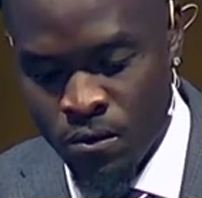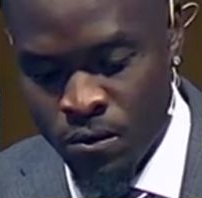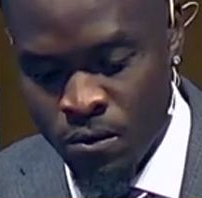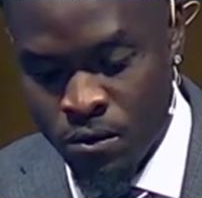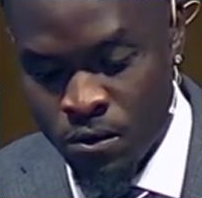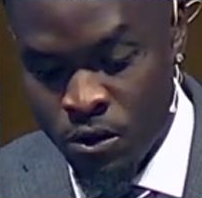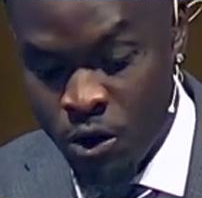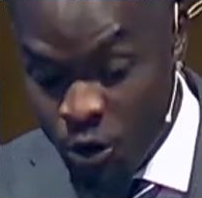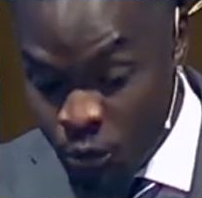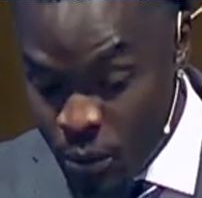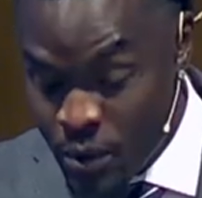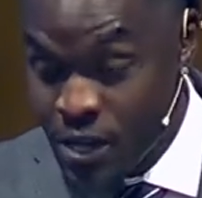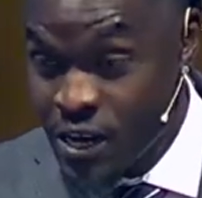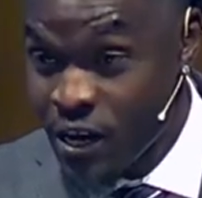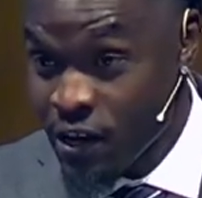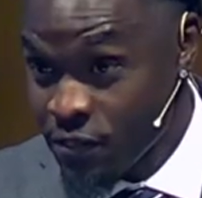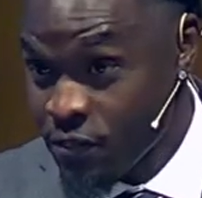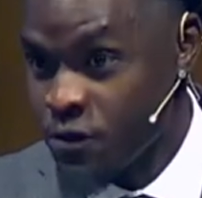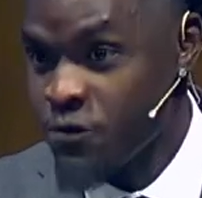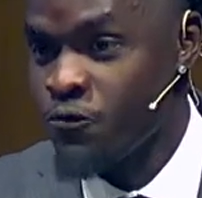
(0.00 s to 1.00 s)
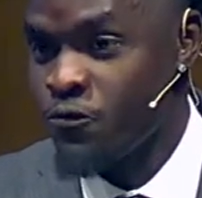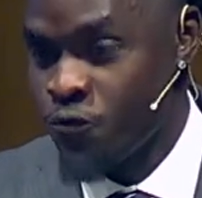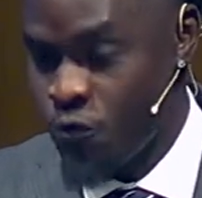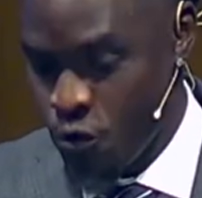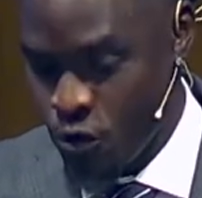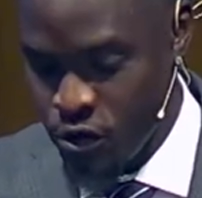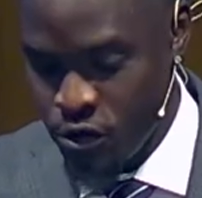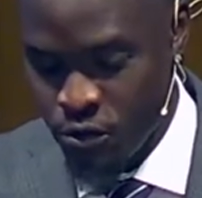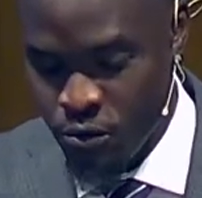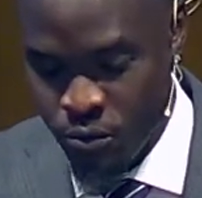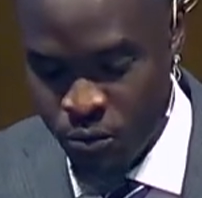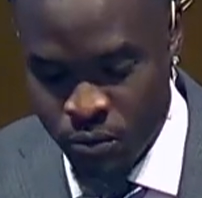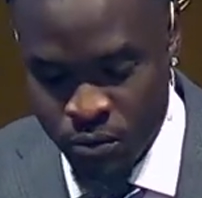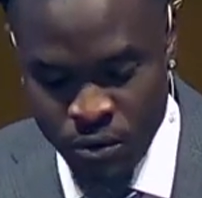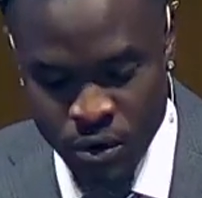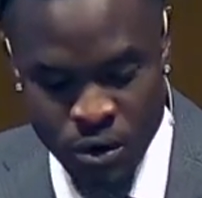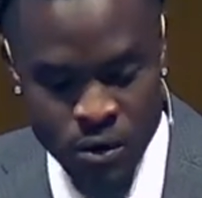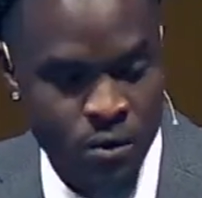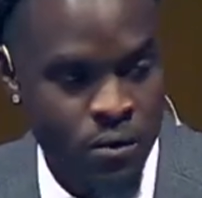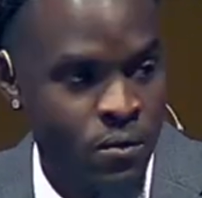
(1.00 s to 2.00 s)
There'll be nothing for you
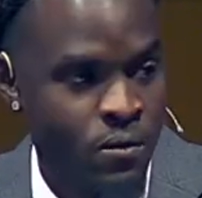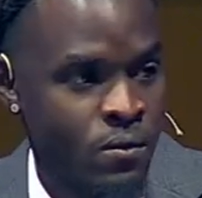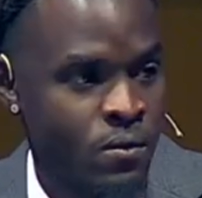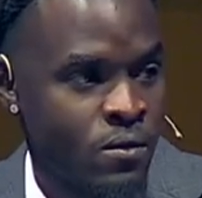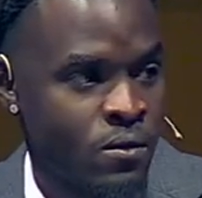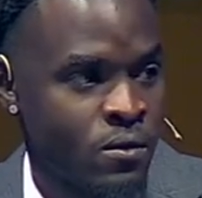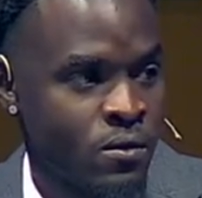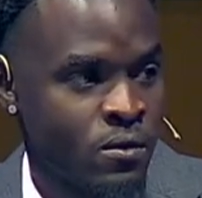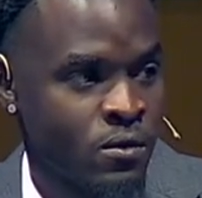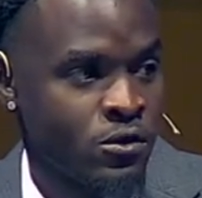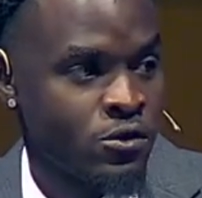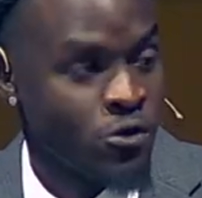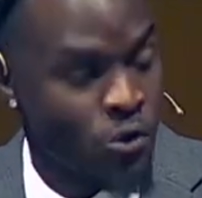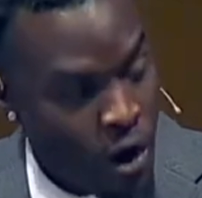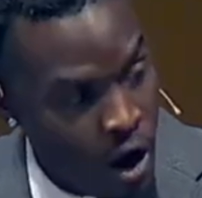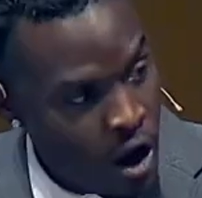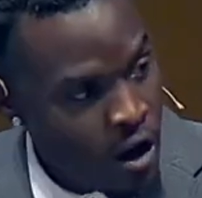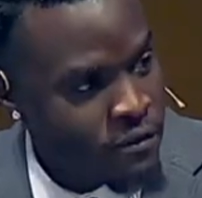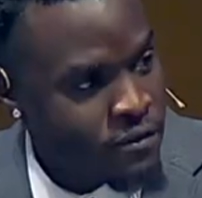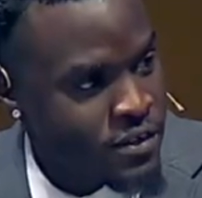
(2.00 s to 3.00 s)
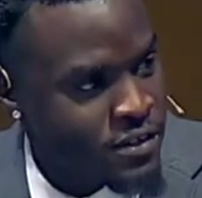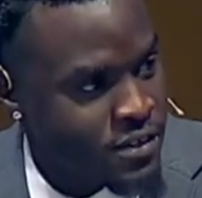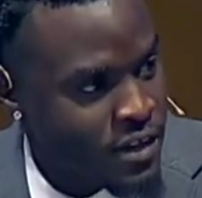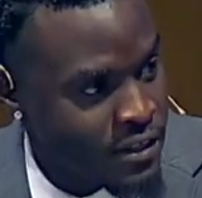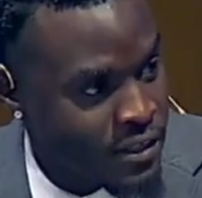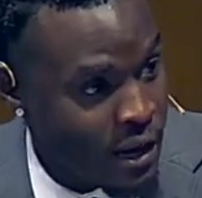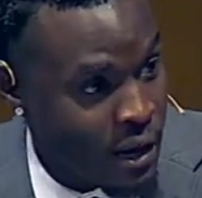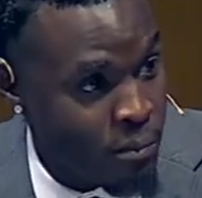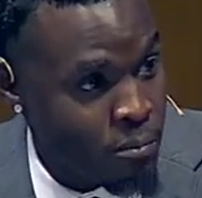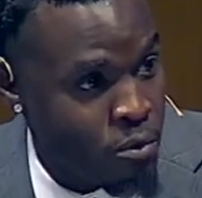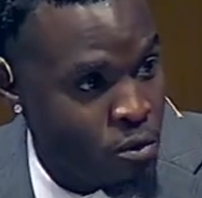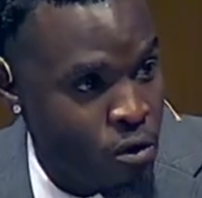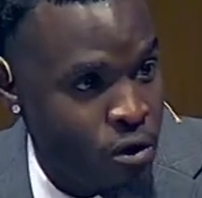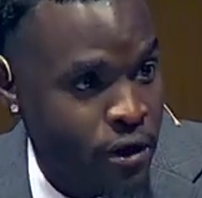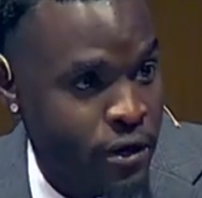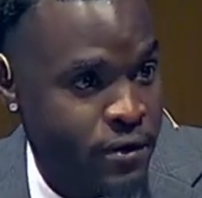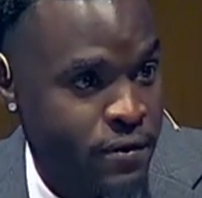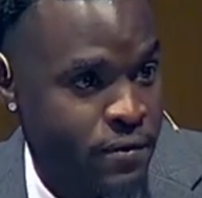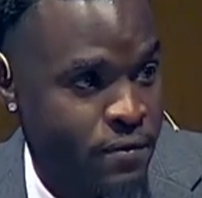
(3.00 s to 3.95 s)
to harvest at that point.